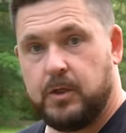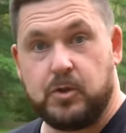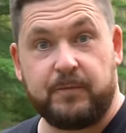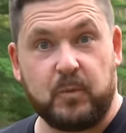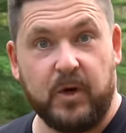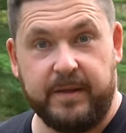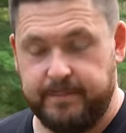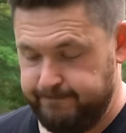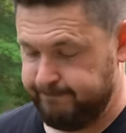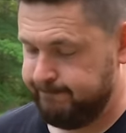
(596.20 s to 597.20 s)
Driftwood,
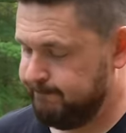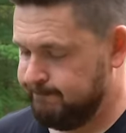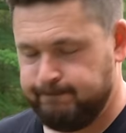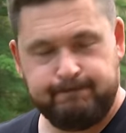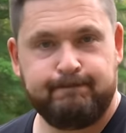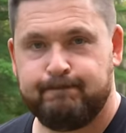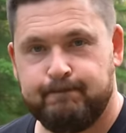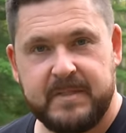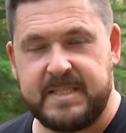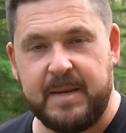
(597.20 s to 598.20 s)

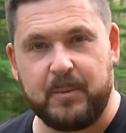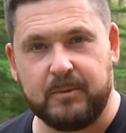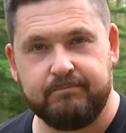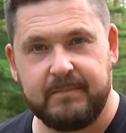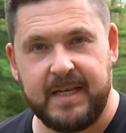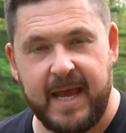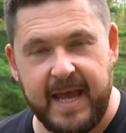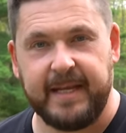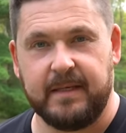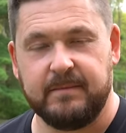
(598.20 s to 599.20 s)
staple in
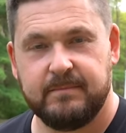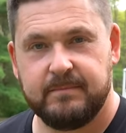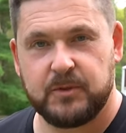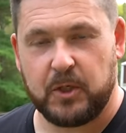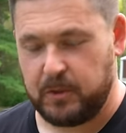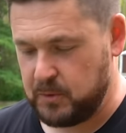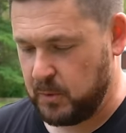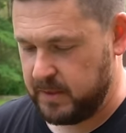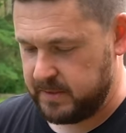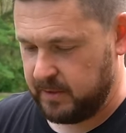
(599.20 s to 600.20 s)
any turtle or
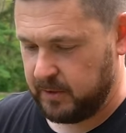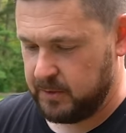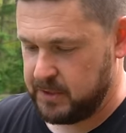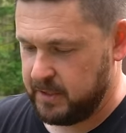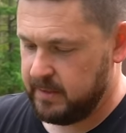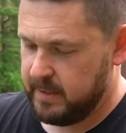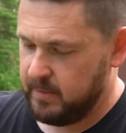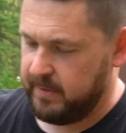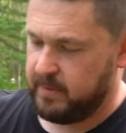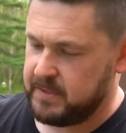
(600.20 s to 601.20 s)
tortoise enclosure,
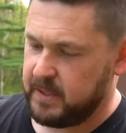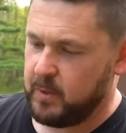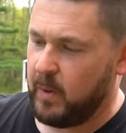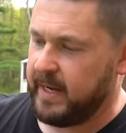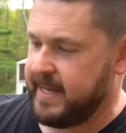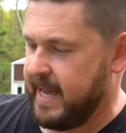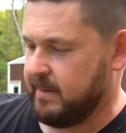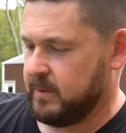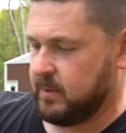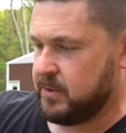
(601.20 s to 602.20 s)
whether it's an aquatic
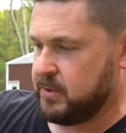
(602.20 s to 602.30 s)
animal or